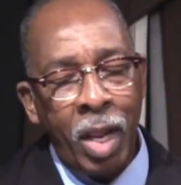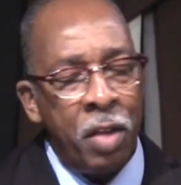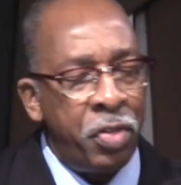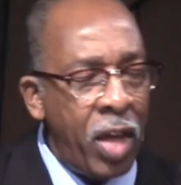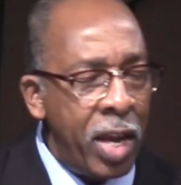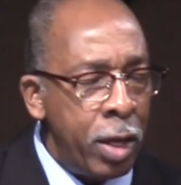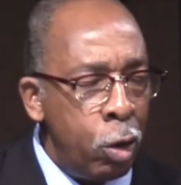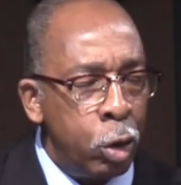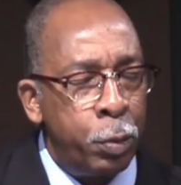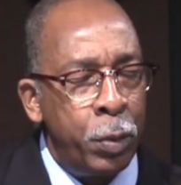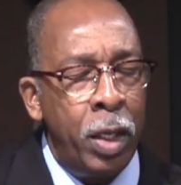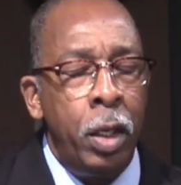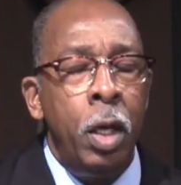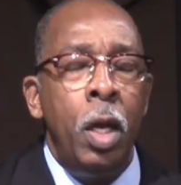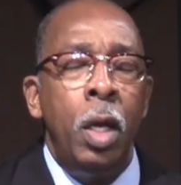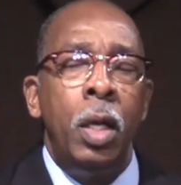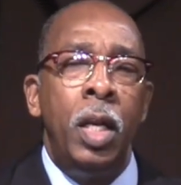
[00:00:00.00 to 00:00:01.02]
Thank you, Holy
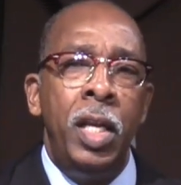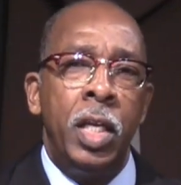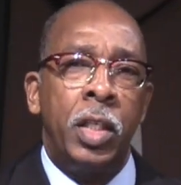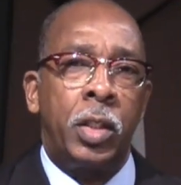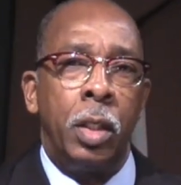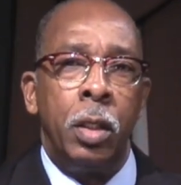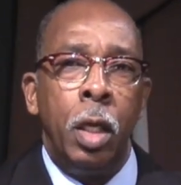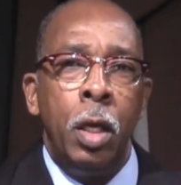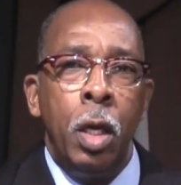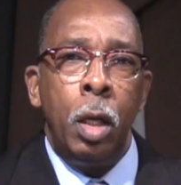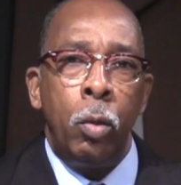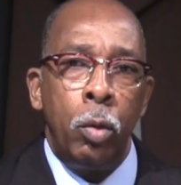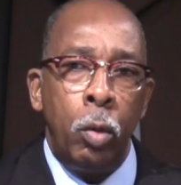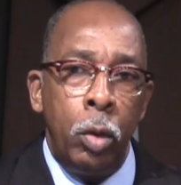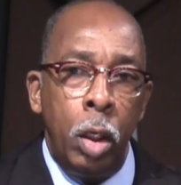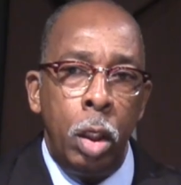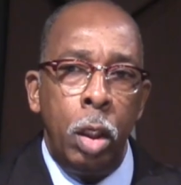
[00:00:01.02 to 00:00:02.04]
Spirit. Listen,
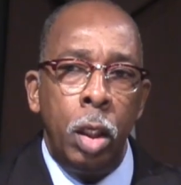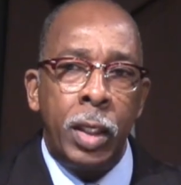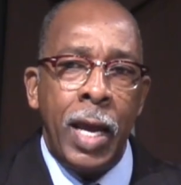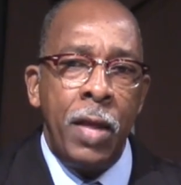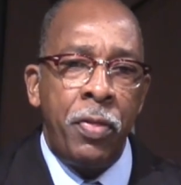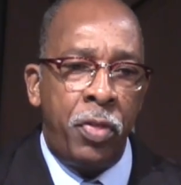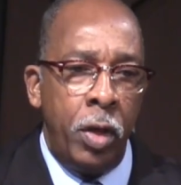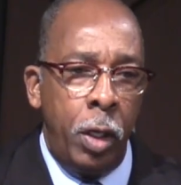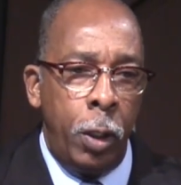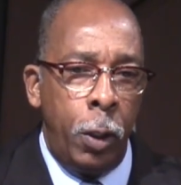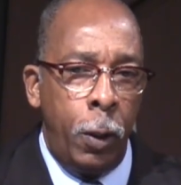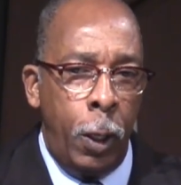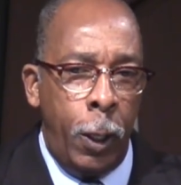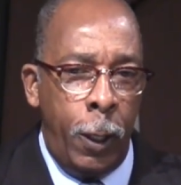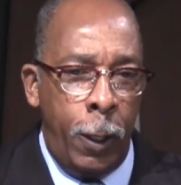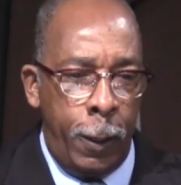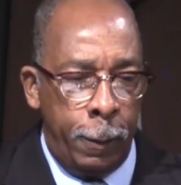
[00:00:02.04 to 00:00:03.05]
look at the,
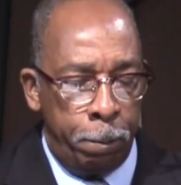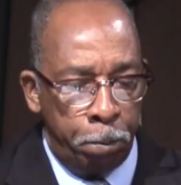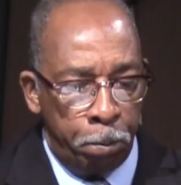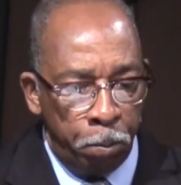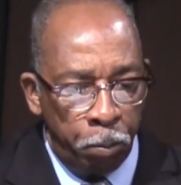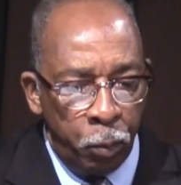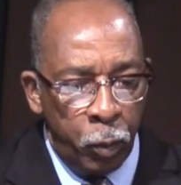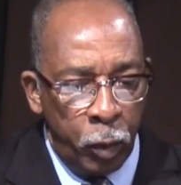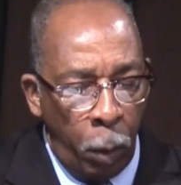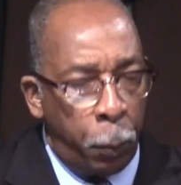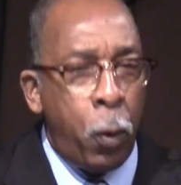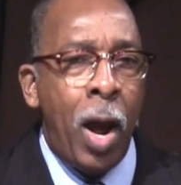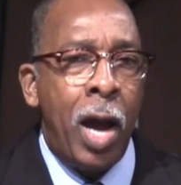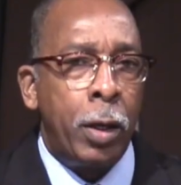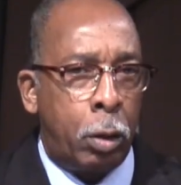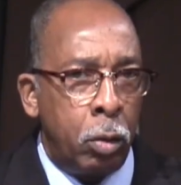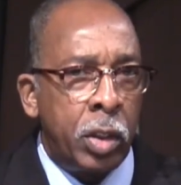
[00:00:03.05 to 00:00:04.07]
uh, the
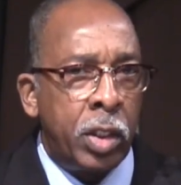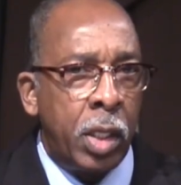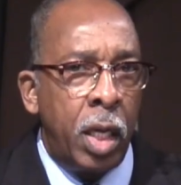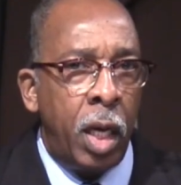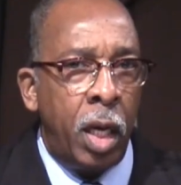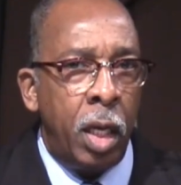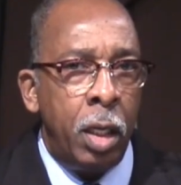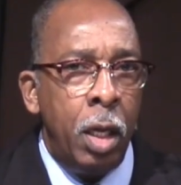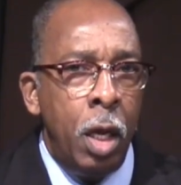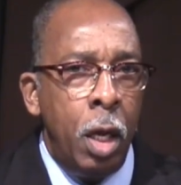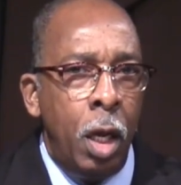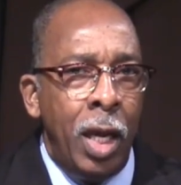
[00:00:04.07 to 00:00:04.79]
prodigal son.